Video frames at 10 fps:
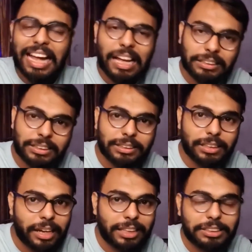
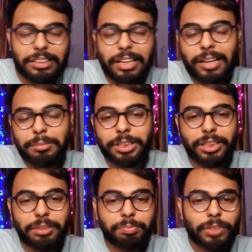asset
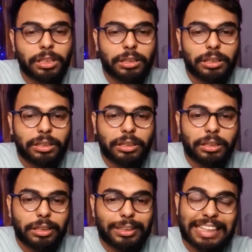library
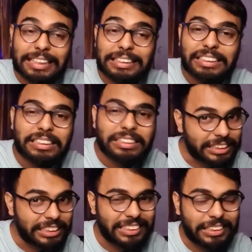that is
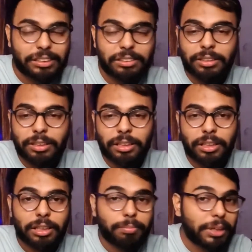3D,
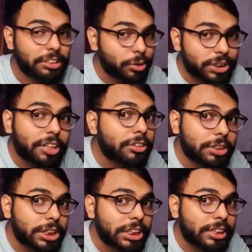but those are not
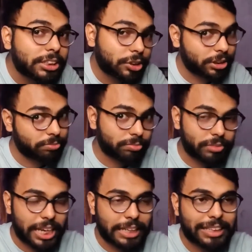3D illustration
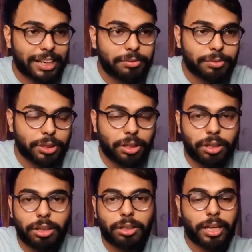as I have
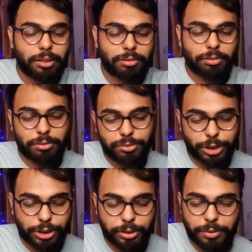
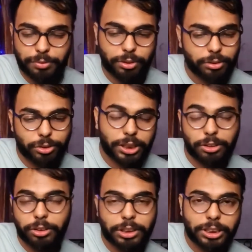featured before. Those are
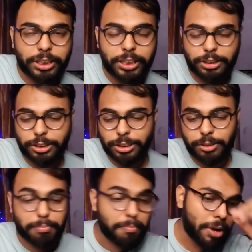not 3D
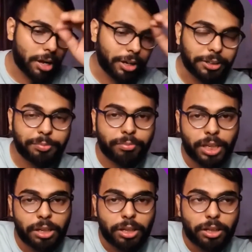illustration, but
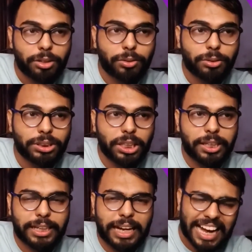those
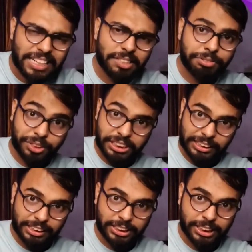are kind of
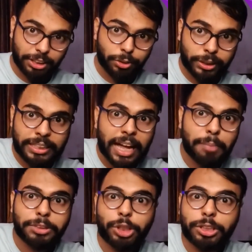realistic looking
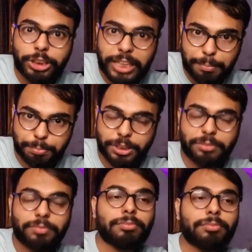abstract shapes,